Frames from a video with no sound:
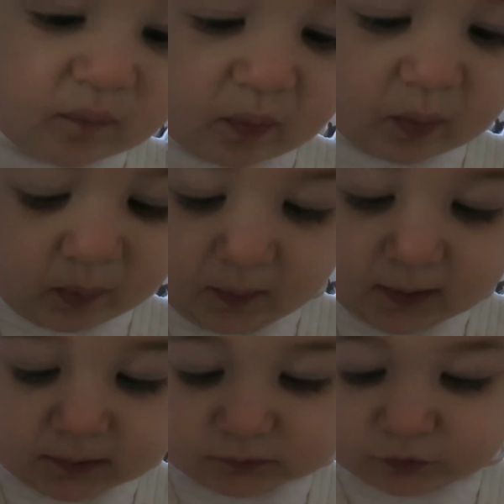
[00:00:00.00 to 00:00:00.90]
Monsters,
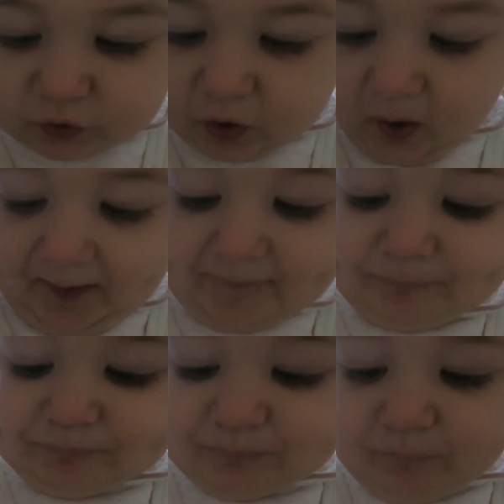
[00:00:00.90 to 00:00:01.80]
Inc.
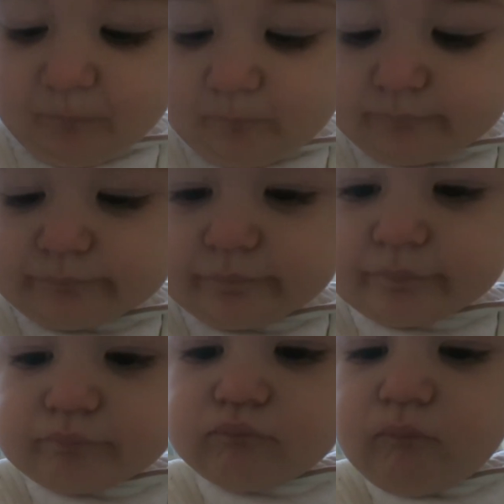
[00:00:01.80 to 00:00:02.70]
Because everyone
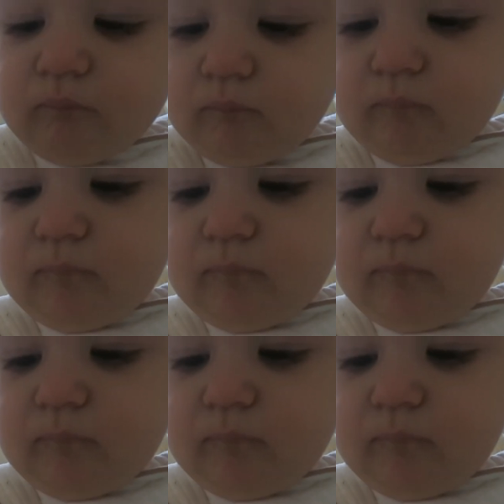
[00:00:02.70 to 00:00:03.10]
keeps saying she